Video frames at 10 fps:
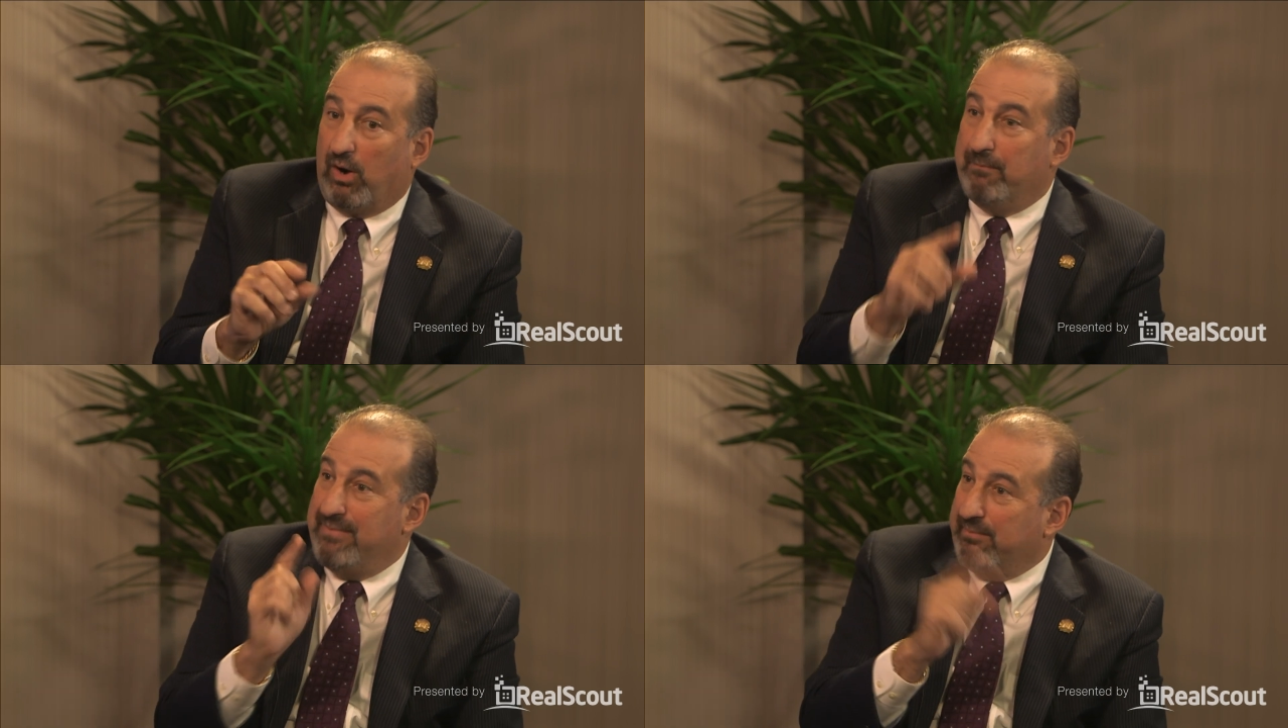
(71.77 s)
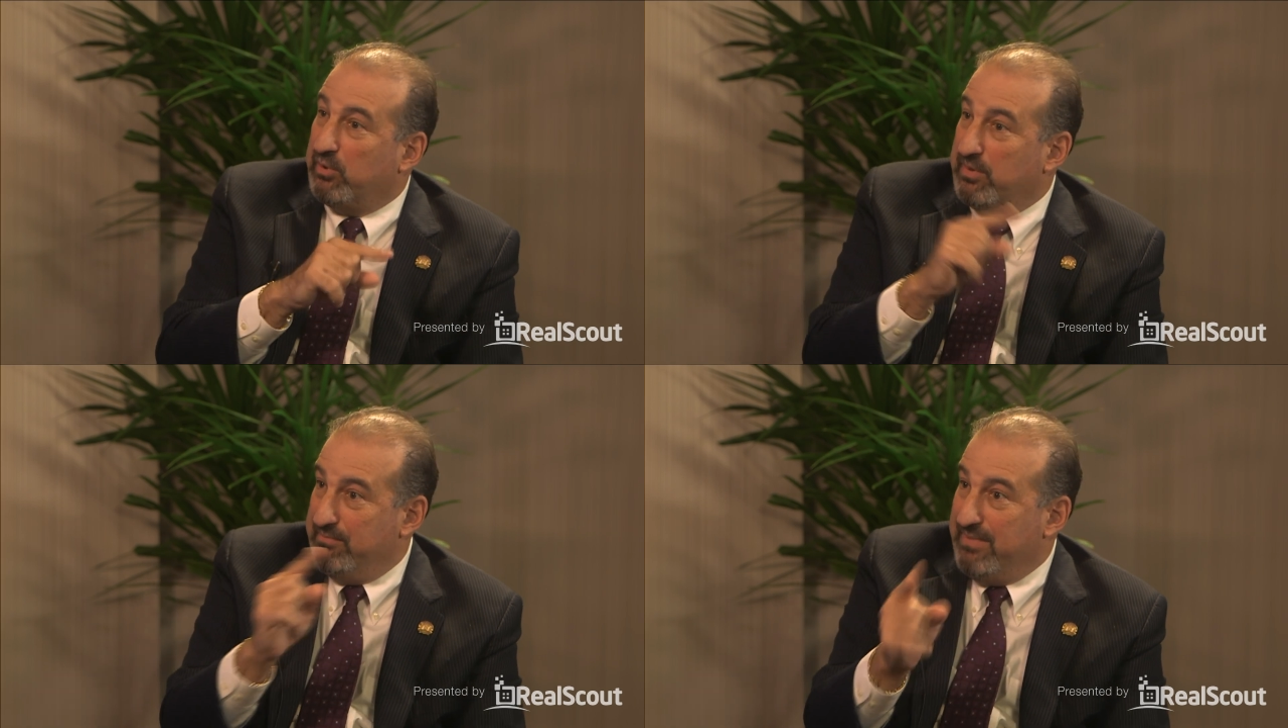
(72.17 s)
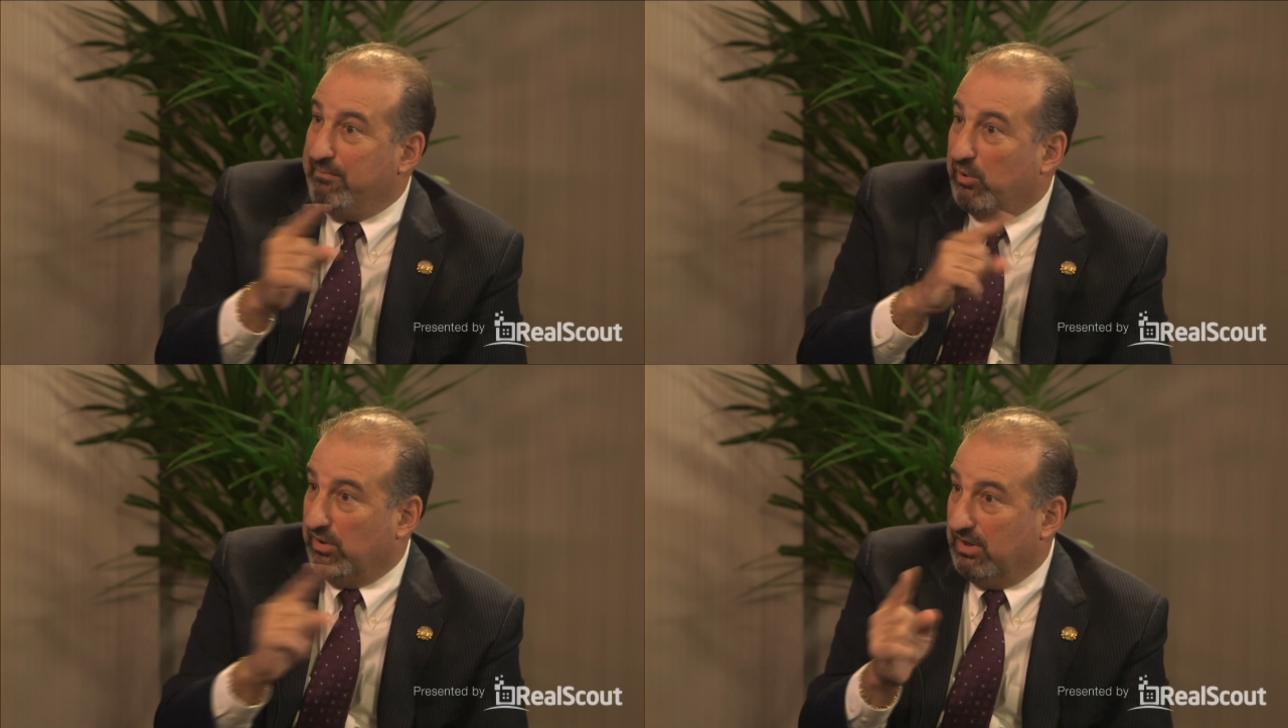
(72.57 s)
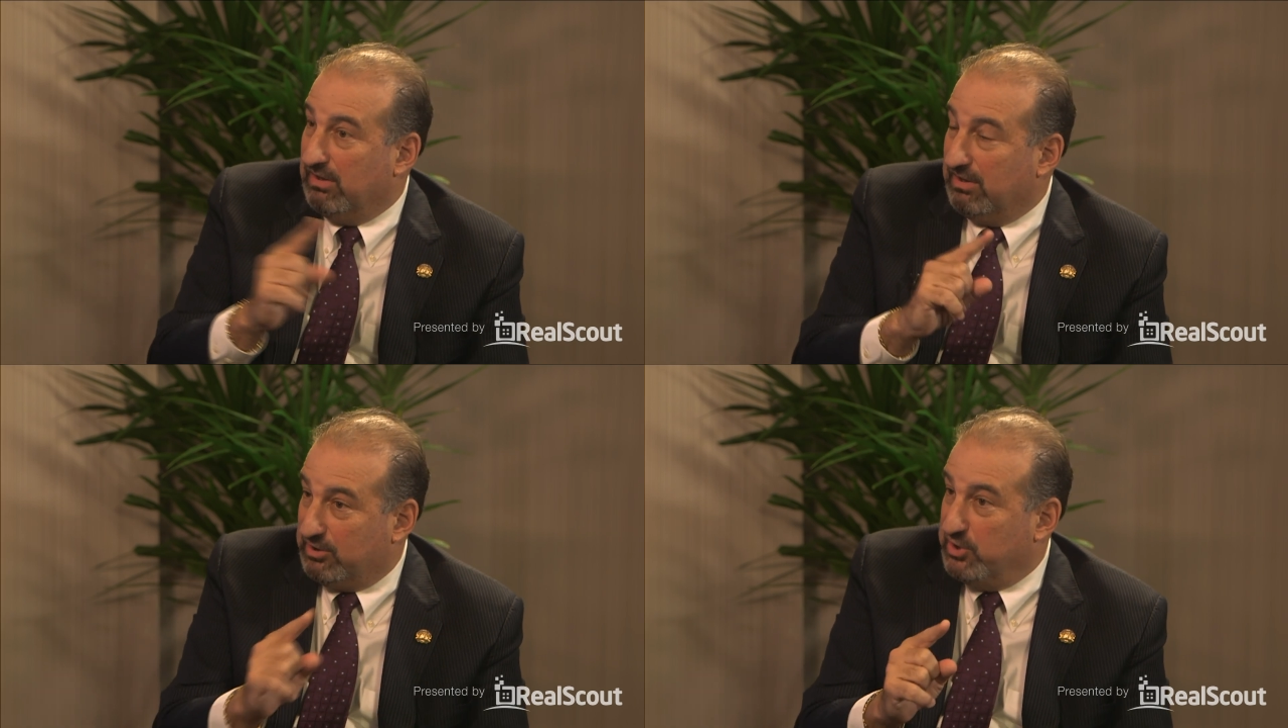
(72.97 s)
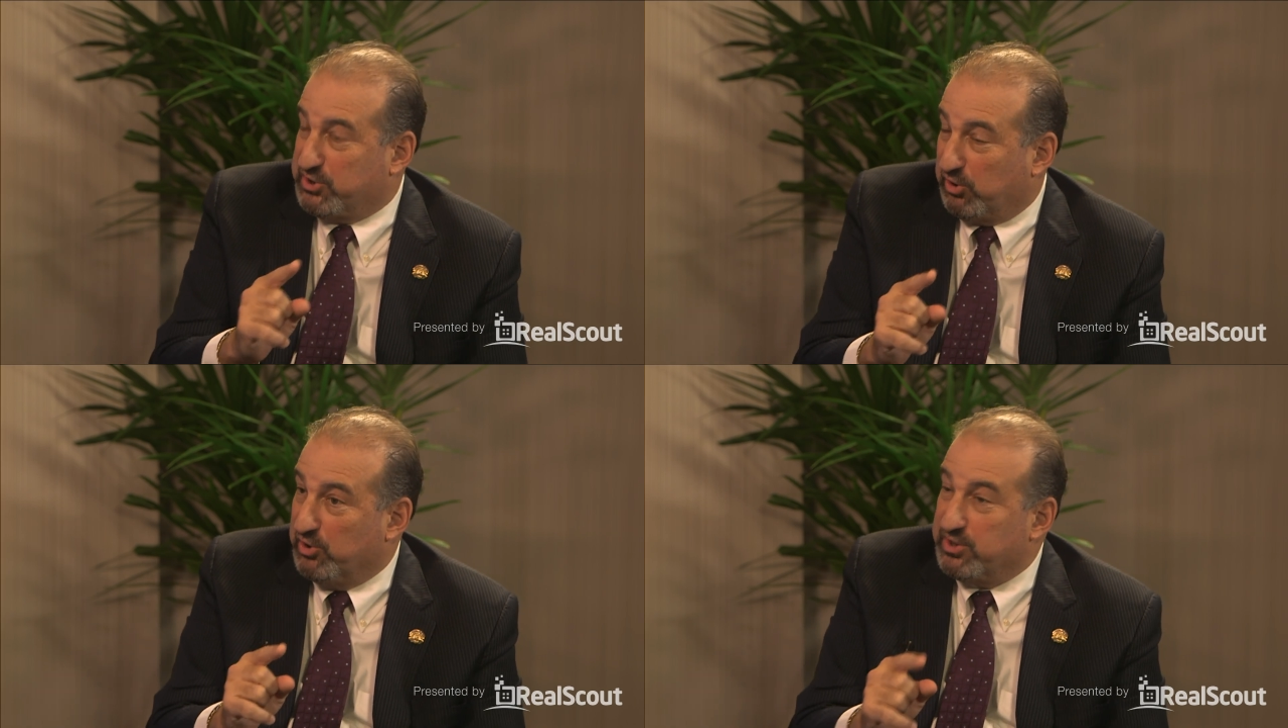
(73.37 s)
are member-to-member
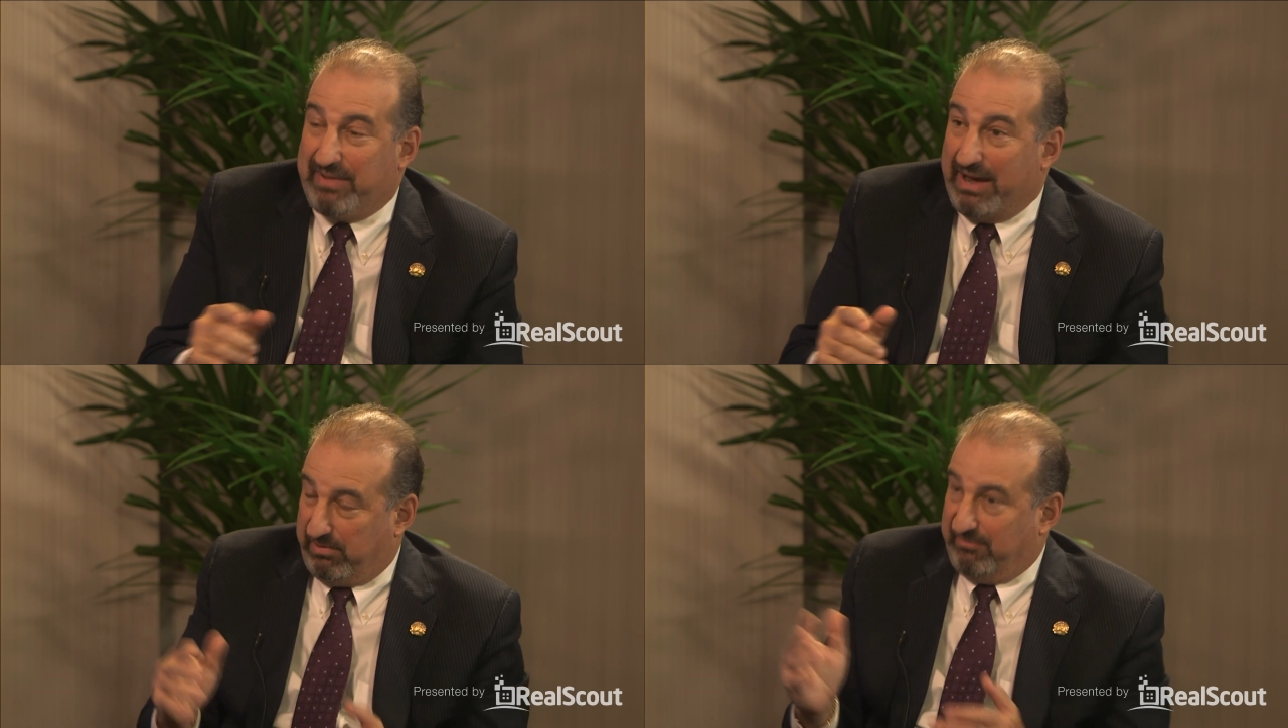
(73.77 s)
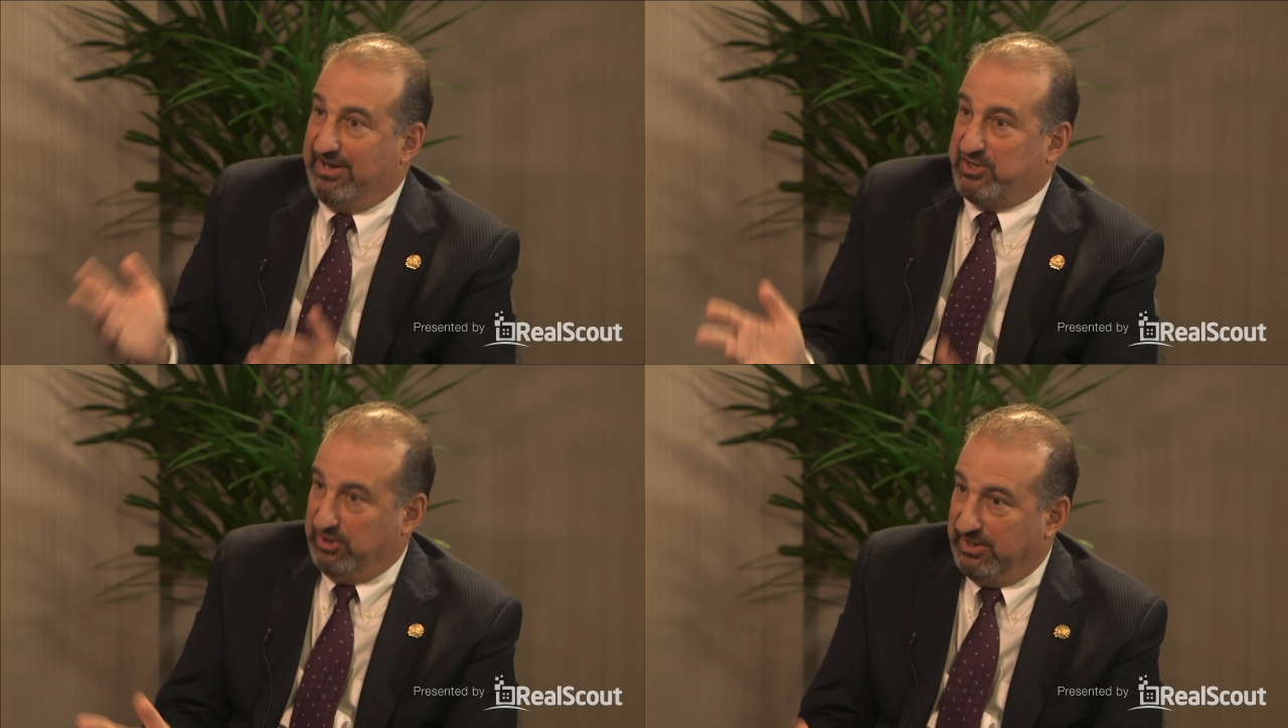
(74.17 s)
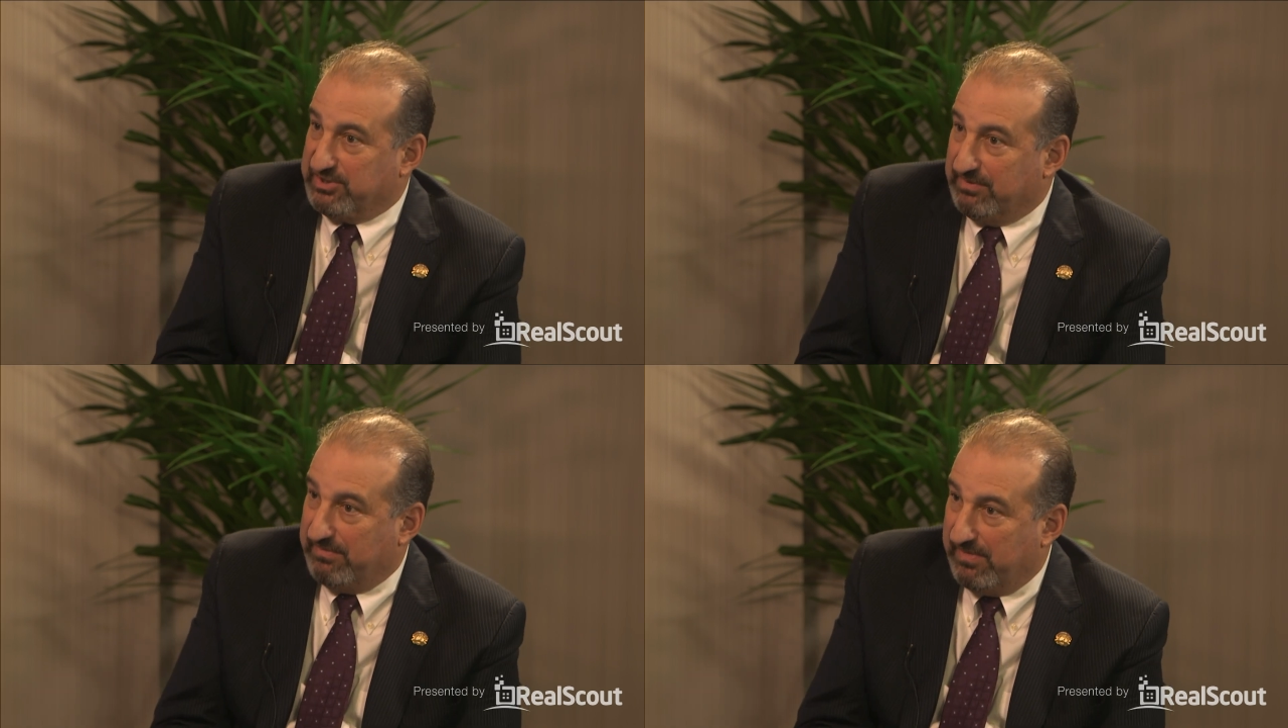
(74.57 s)
concerns about professionalism.